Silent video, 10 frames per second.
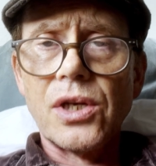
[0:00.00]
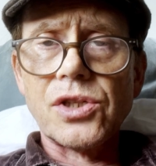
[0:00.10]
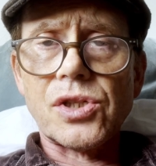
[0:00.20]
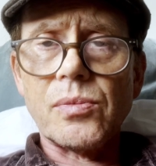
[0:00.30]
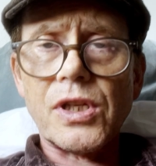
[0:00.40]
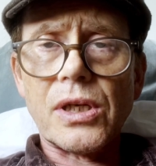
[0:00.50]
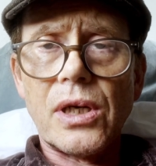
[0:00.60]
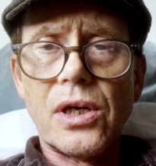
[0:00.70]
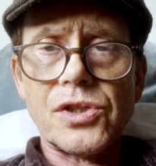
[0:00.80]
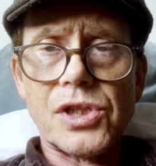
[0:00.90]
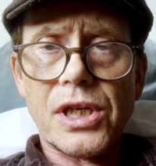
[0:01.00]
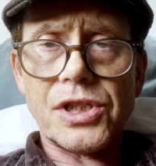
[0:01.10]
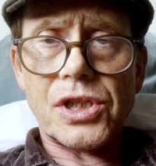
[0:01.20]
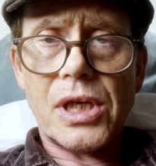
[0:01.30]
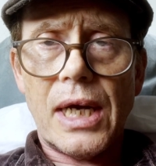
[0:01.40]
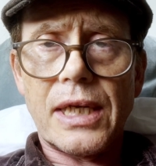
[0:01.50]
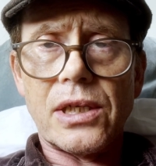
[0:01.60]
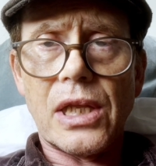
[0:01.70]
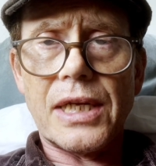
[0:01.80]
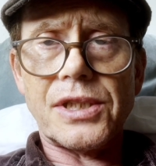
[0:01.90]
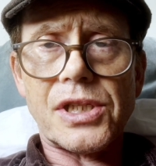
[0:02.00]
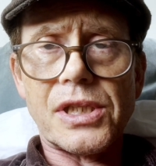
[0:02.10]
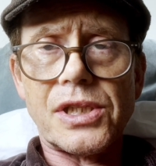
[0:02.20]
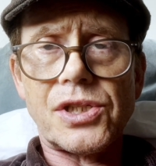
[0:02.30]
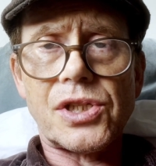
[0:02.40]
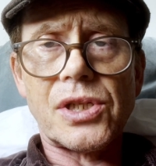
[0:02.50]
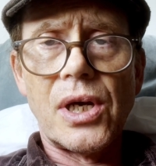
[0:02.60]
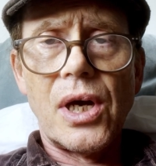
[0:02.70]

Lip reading: some of the Carl Zeiss Jena lenses,